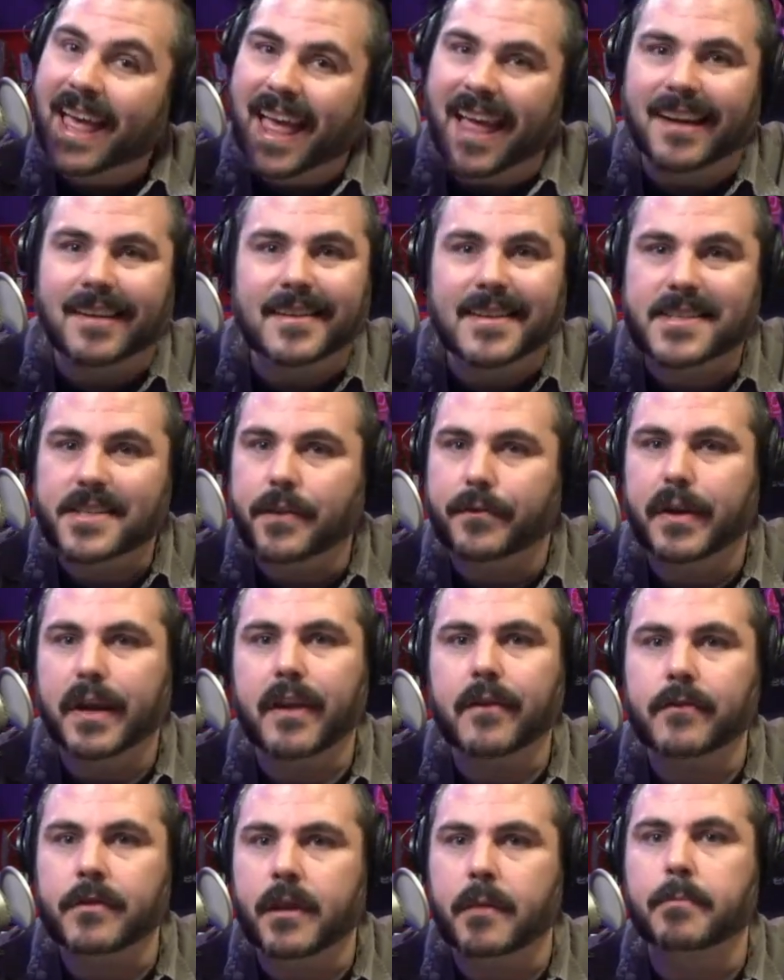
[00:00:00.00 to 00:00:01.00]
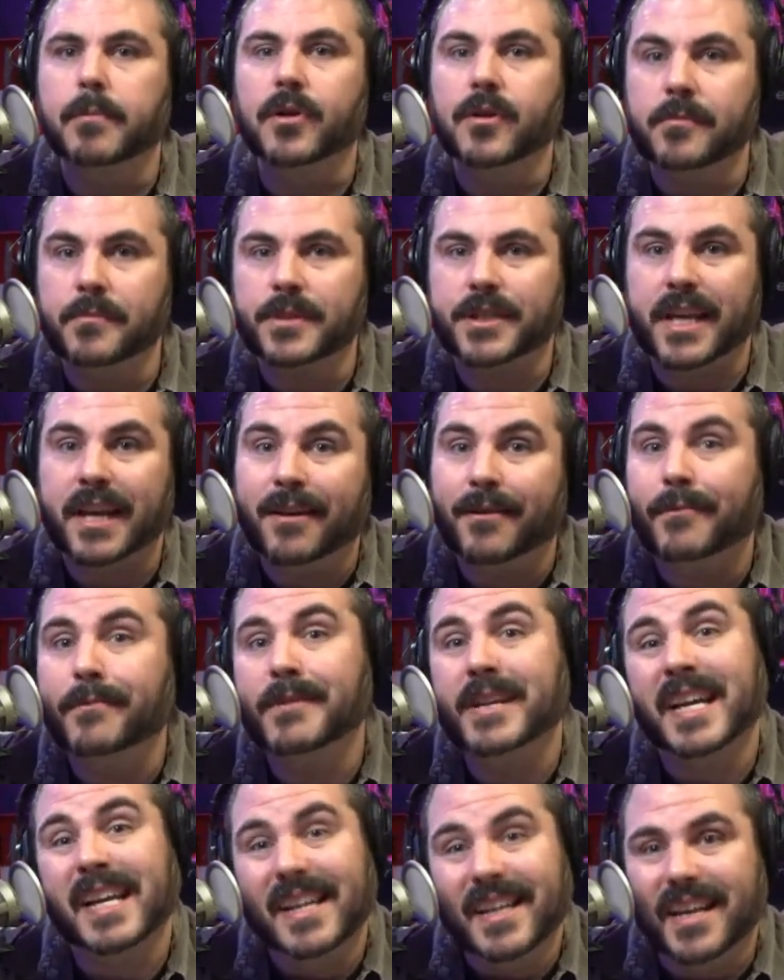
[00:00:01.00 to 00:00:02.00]
at least if you give them the boom
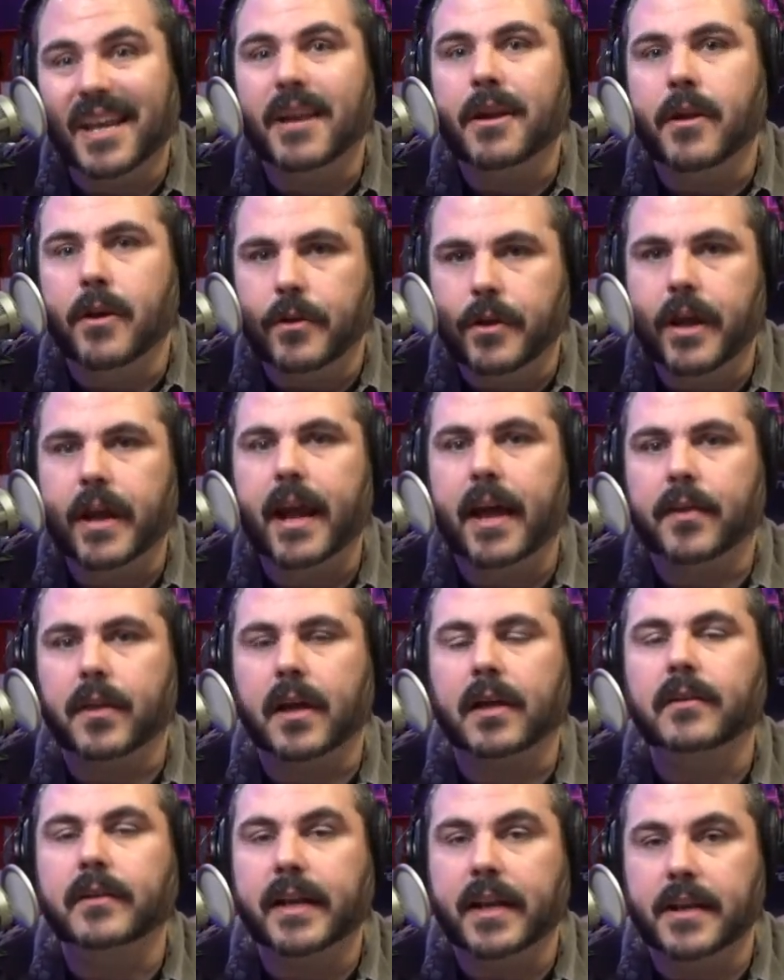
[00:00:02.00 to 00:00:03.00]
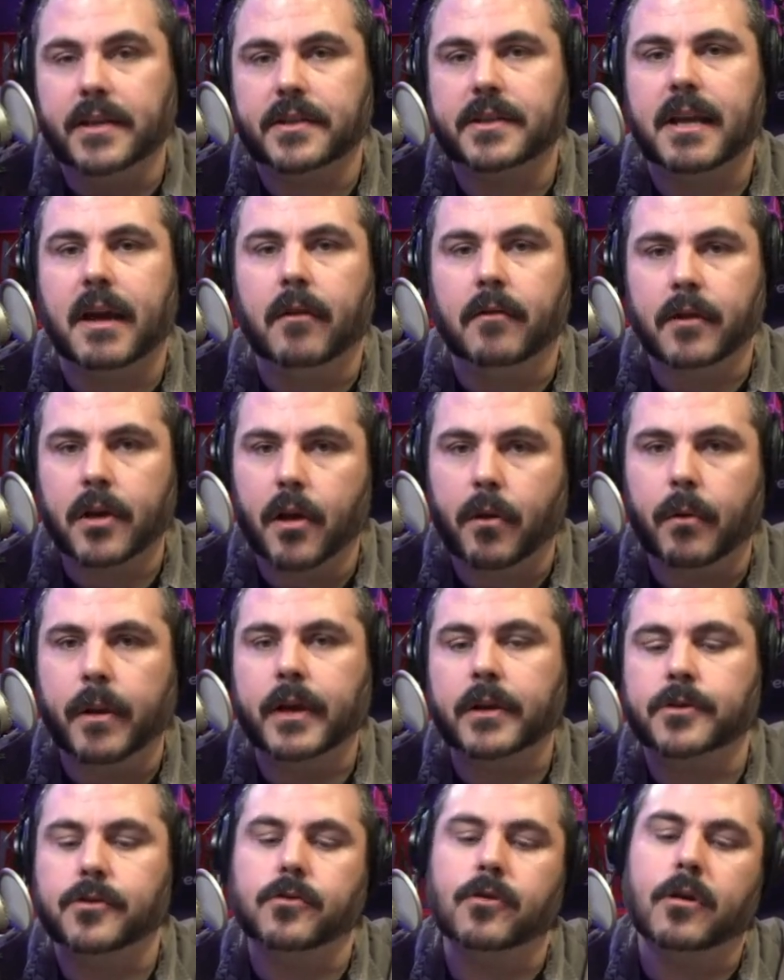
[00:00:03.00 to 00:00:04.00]
sound, you got the cleanest sound
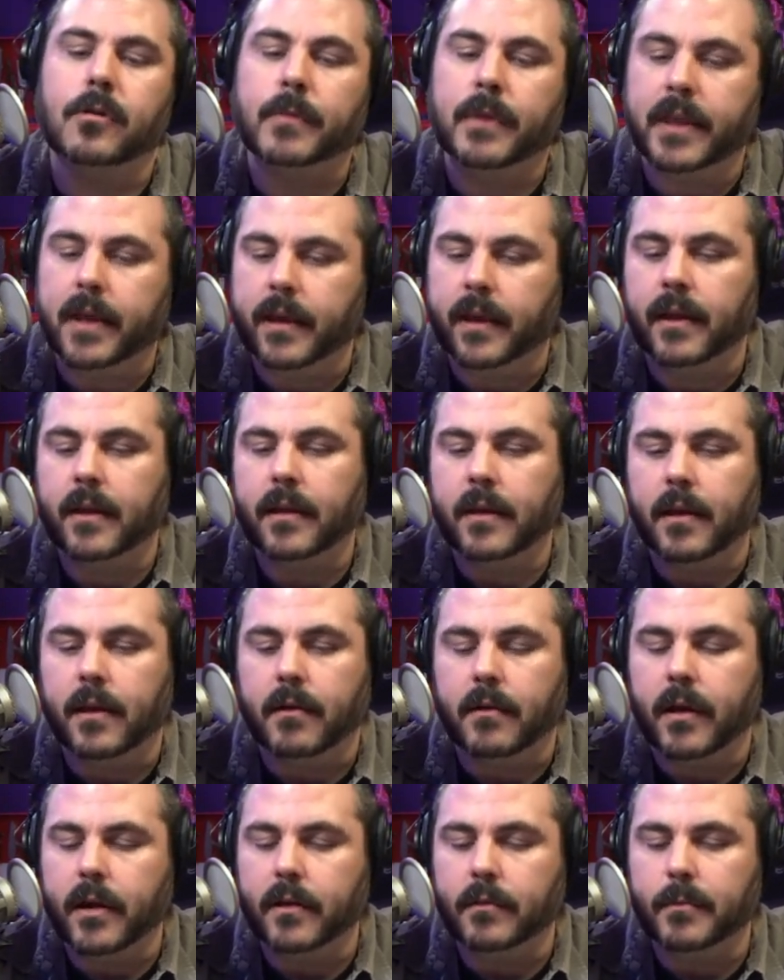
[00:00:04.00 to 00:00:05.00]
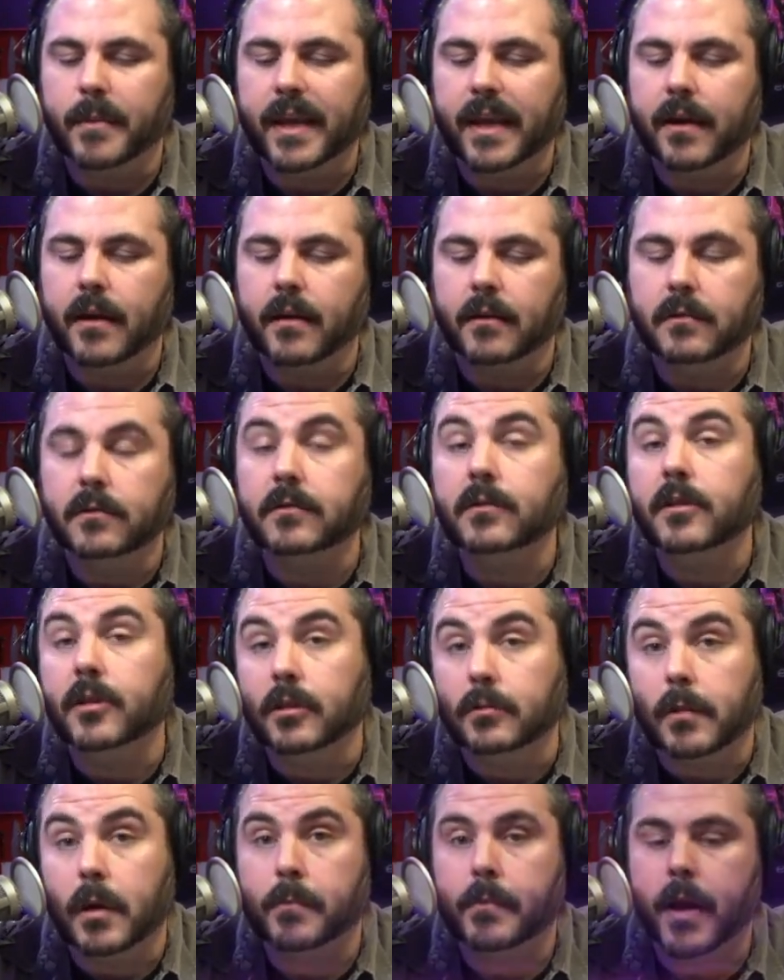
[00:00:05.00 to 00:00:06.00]
going to them, and it'll be a
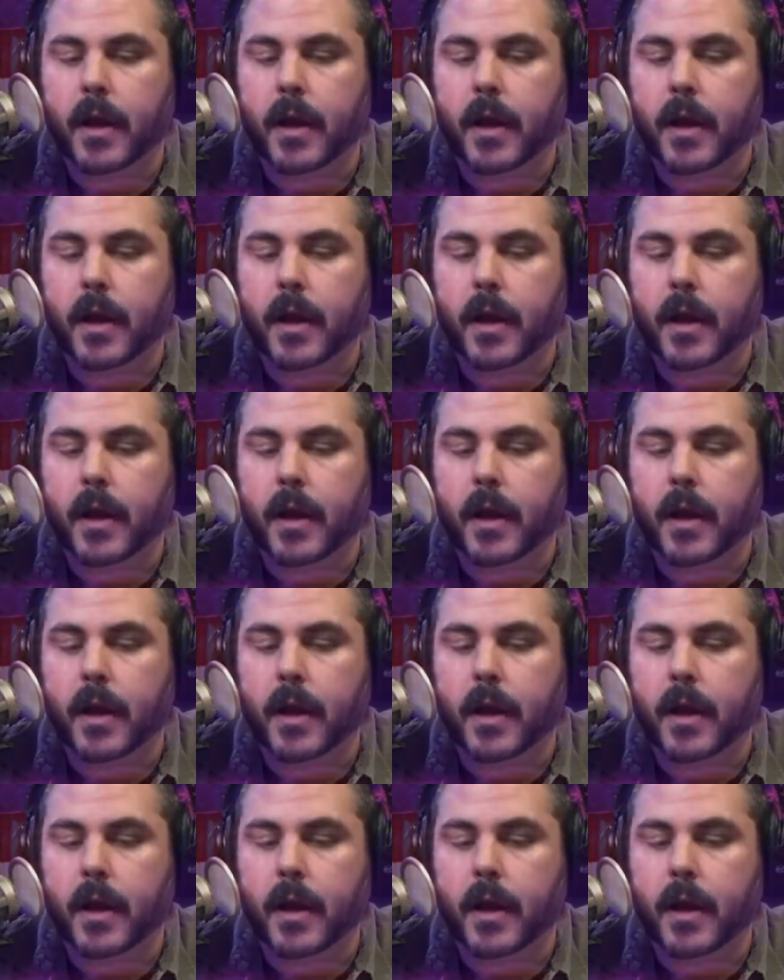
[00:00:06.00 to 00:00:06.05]
little bit